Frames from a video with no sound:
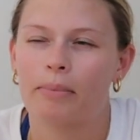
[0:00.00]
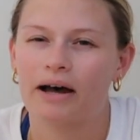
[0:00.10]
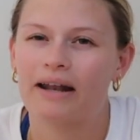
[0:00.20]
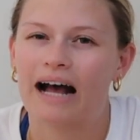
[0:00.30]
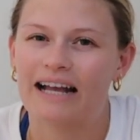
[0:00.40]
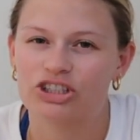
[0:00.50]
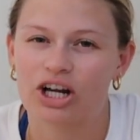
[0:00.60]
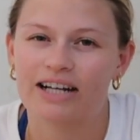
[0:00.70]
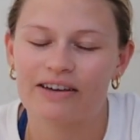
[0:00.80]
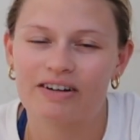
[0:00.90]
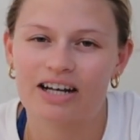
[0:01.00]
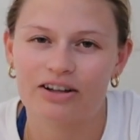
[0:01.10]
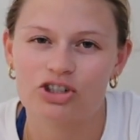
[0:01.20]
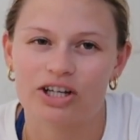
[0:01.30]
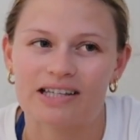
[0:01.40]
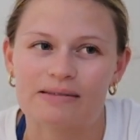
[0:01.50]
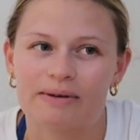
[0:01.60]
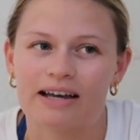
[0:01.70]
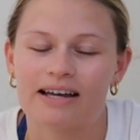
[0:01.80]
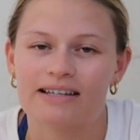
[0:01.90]
But I try to give it another chance
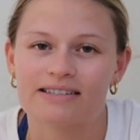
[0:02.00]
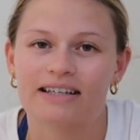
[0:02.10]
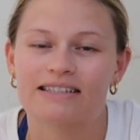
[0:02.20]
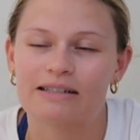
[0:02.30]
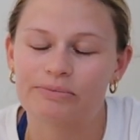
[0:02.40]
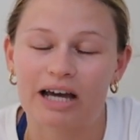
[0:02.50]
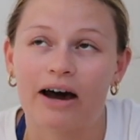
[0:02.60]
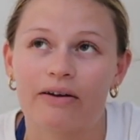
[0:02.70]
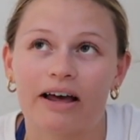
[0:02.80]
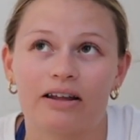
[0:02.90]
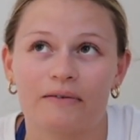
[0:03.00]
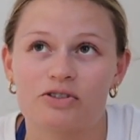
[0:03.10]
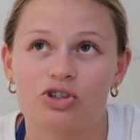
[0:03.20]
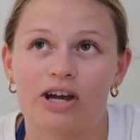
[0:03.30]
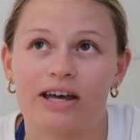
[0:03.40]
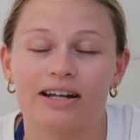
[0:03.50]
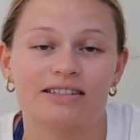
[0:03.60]
because deep down I love Strand.